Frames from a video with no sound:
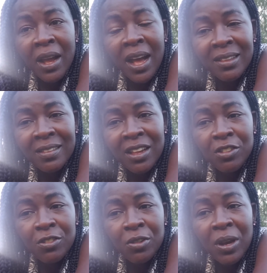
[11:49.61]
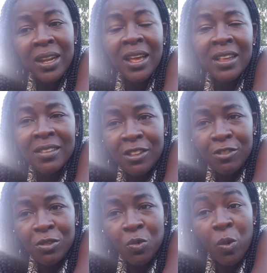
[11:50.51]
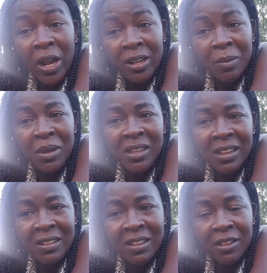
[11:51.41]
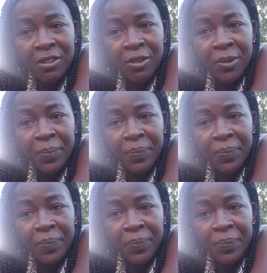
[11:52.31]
answers you and answers you while imitating you.